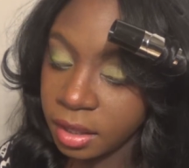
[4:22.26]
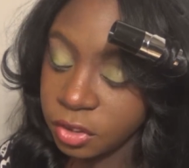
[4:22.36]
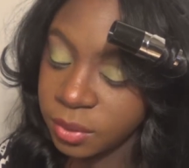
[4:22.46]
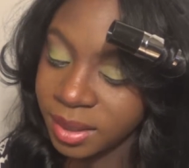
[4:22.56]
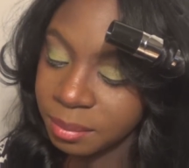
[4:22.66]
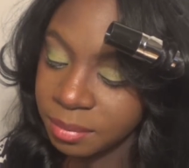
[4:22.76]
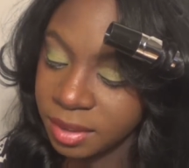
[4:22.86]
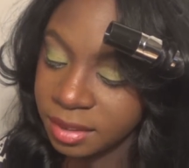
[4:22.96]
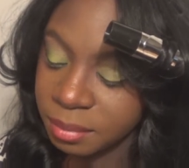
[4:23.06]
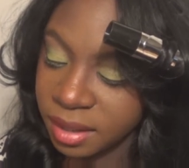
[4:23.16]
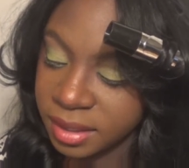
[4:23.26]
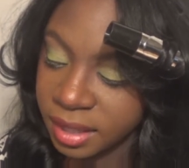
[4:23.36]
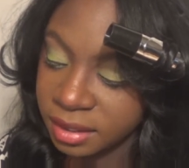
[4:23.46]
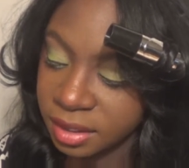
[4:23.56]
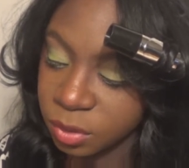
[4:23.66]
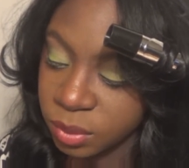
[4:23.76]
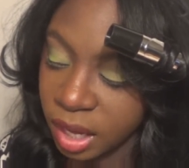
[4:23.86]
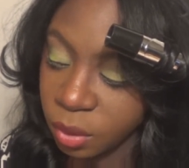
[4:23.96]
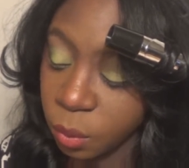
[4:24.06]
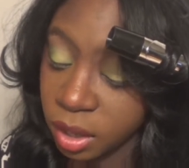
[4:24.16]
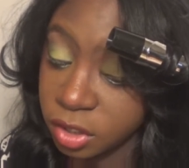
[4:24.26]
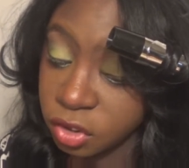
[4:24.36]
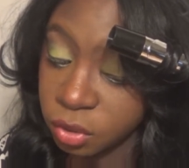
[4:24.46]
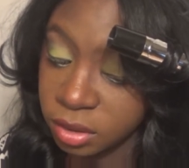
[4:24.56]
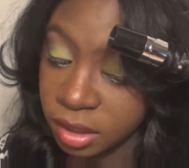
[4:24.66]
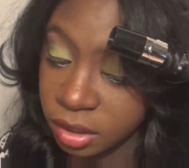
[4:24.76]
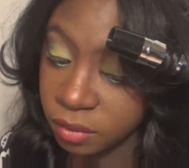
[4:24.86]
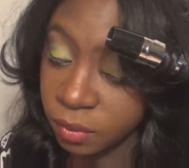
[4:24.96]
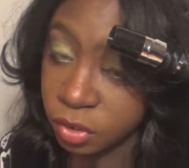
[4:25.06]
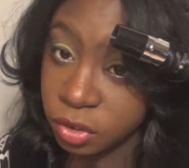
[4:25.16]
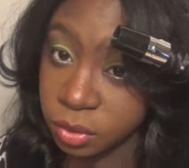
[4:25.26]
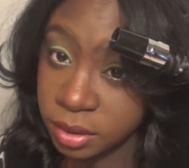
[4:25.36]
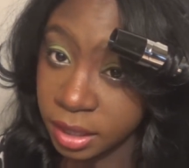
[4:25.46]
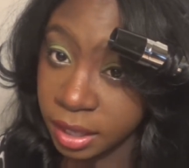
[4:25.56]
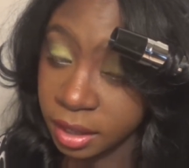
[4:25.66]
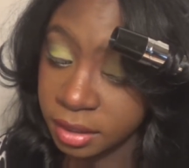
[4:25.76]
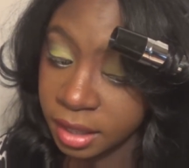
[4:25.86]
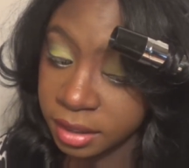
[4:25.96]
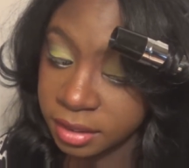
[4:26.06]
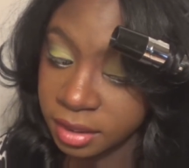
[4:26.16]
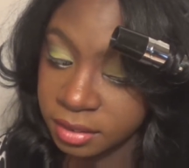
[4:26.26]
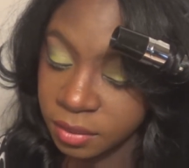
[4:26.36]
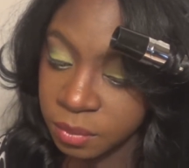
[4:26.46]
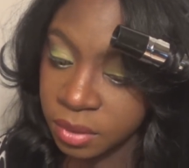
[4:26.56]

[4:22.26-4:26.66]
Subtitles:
and doing it in this method like this, when I was first using hair like this,